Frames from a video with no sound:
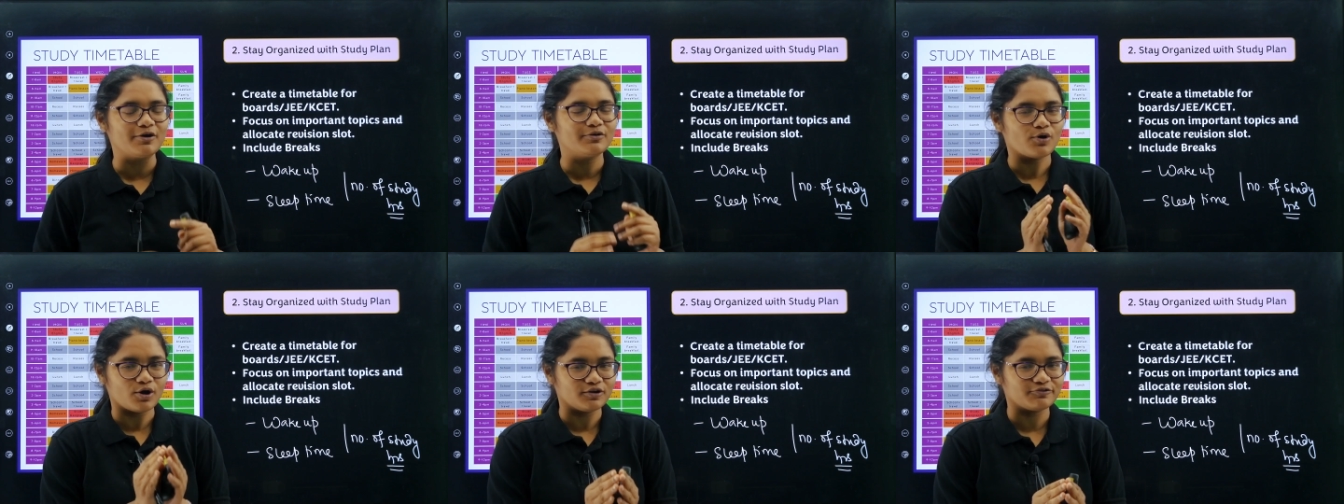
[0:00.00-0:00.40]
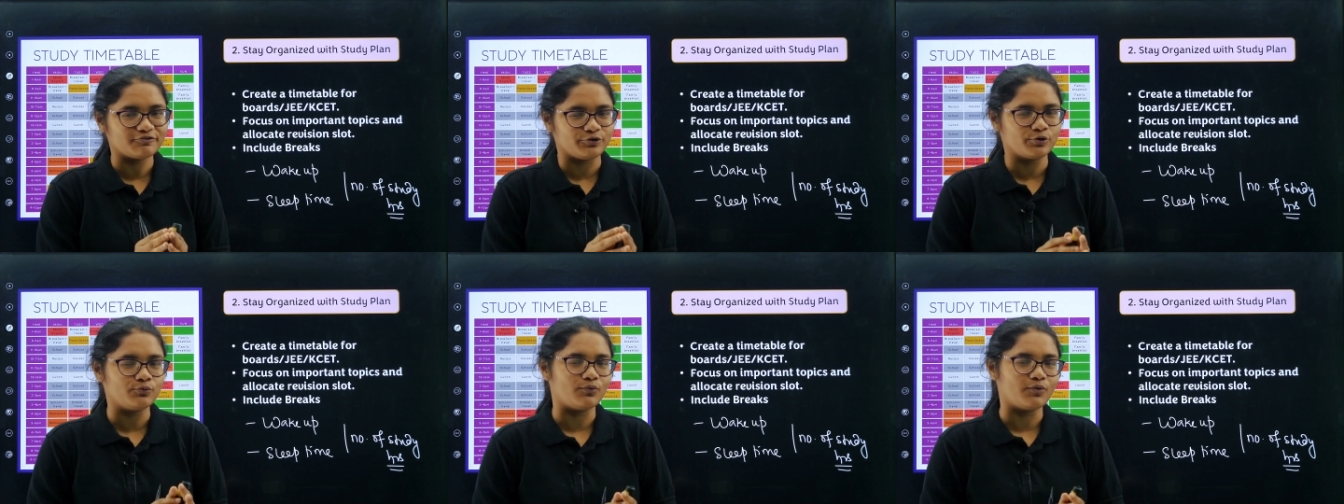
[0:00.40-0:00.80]
down all
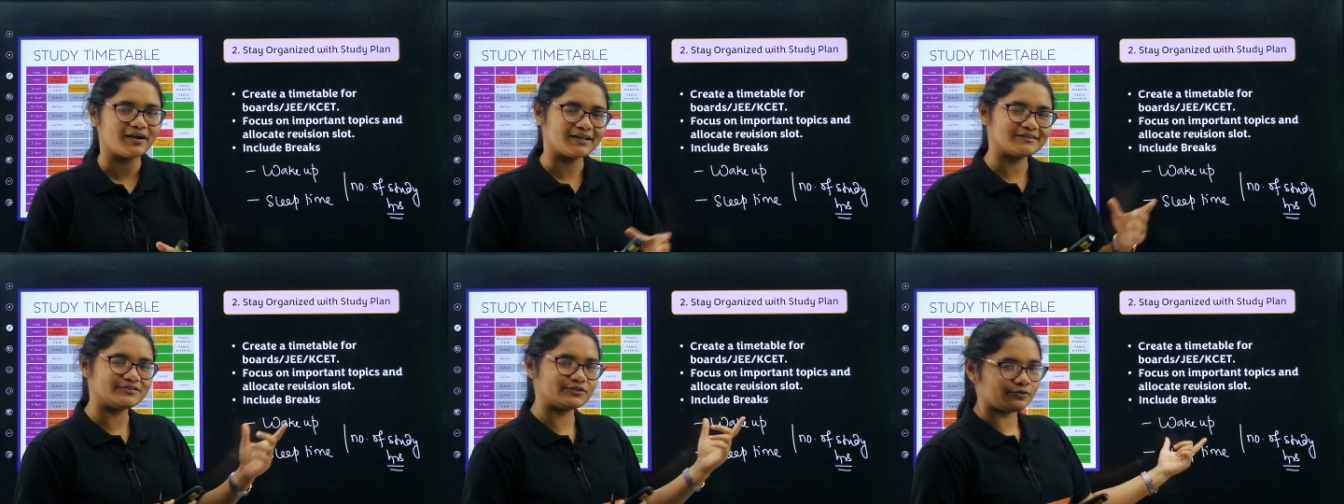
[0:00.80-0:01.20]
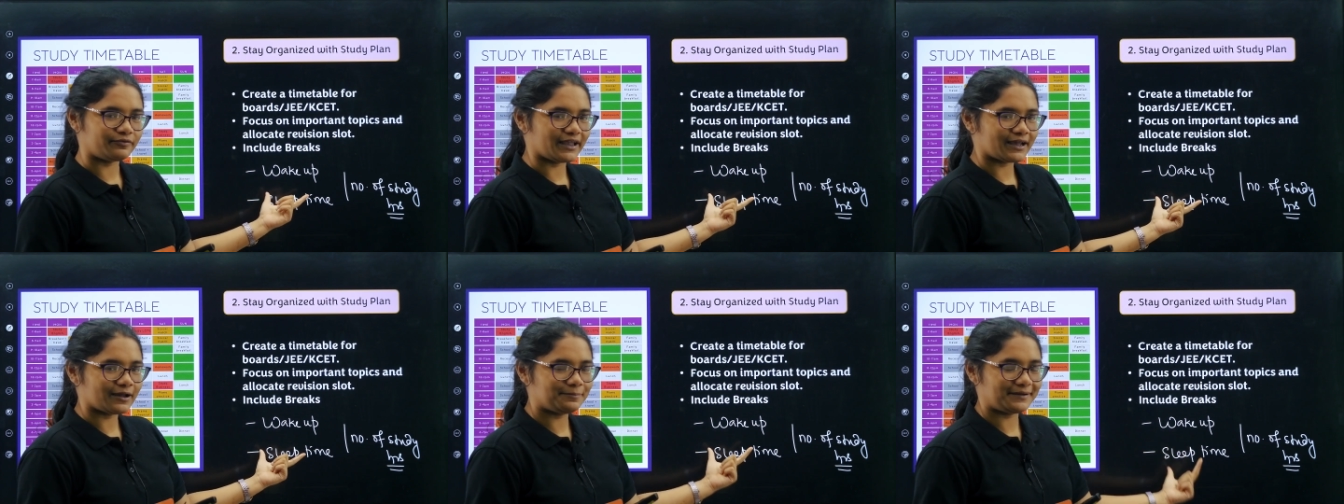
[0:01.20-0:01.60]
of you, what is your
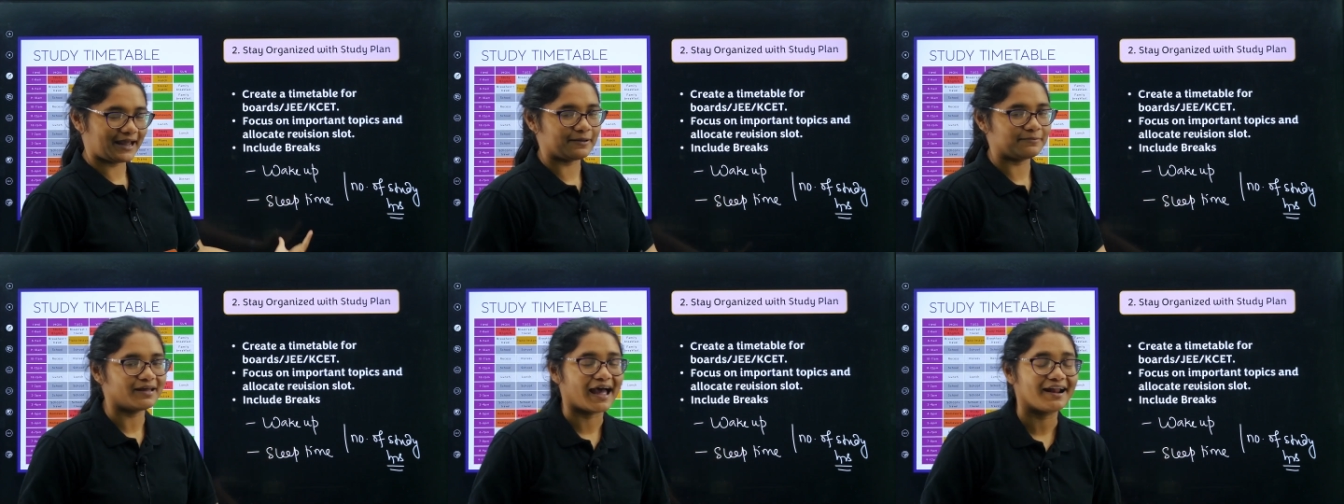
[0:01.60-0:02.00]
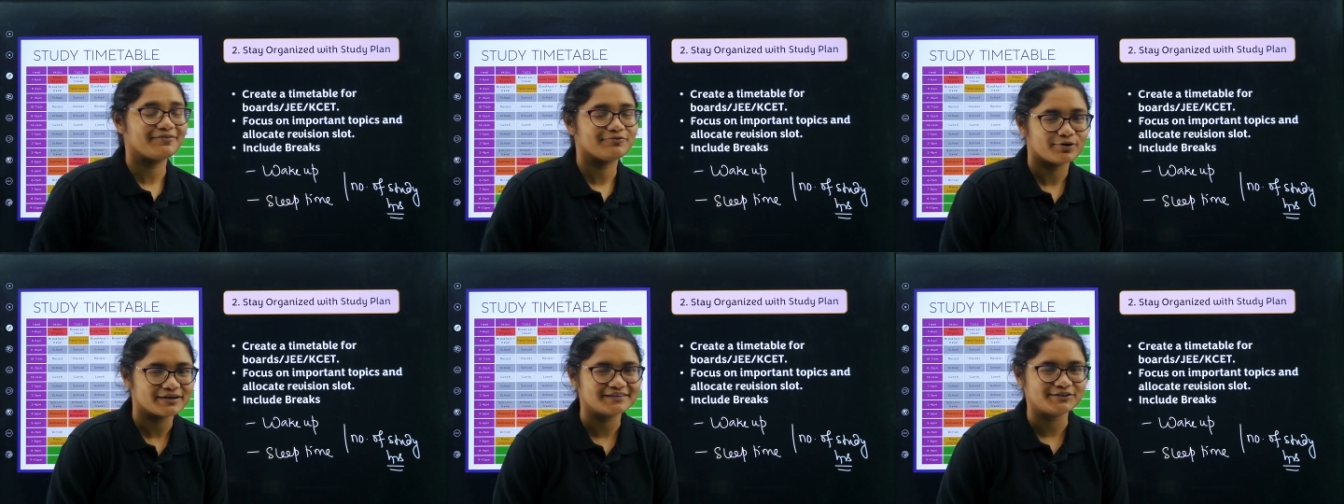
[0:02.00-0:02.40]
wake up time
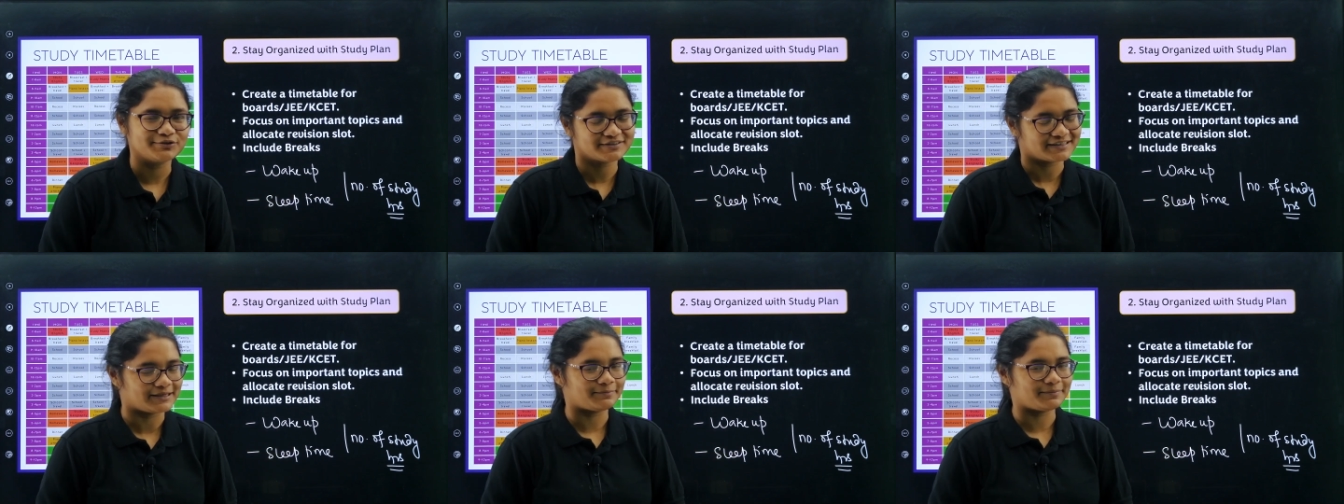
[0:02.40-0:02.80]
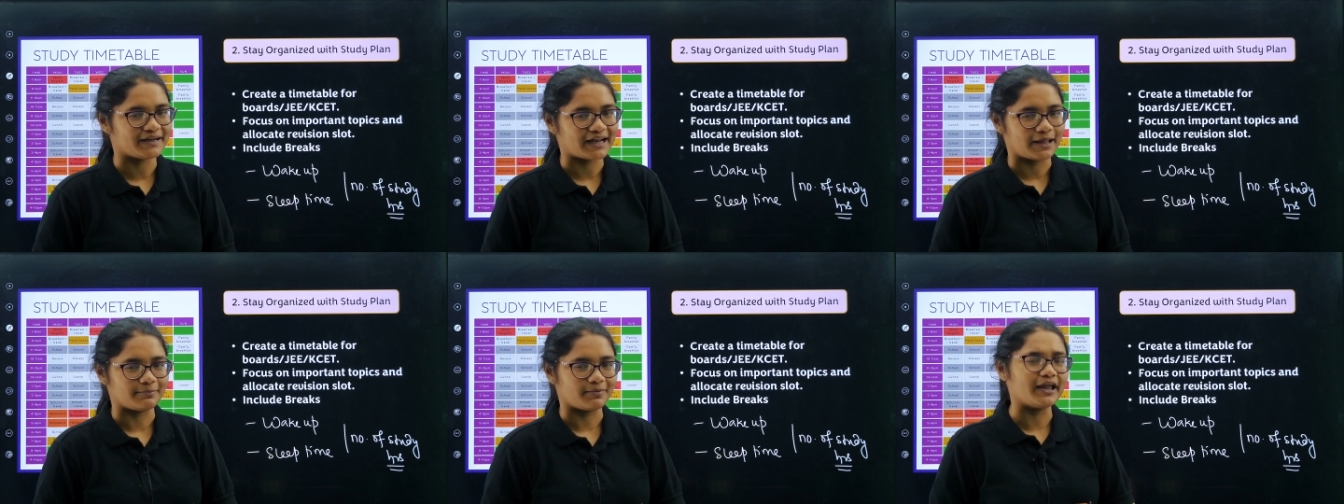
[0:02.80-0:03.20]
and what is your
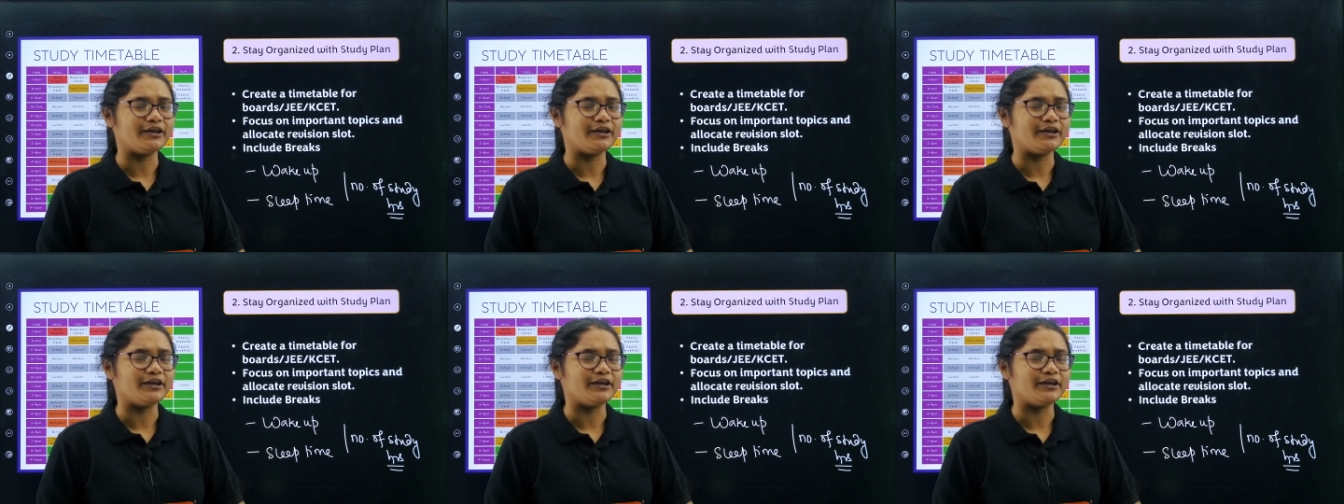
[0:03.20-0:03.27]
sleeping time?